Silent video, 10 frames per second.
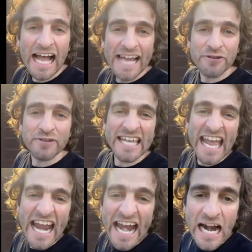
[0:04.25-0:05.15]
I don't
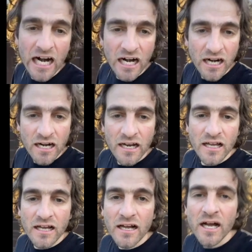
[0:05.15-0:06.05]
care
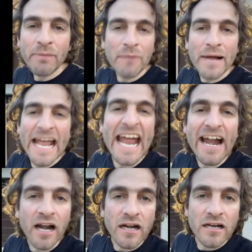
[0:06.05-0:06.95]
about my
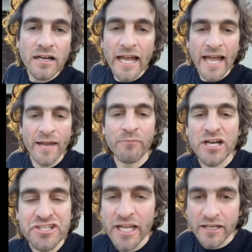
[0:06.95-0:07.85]
hair and
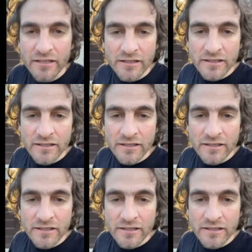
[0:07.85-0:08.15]
brushing it.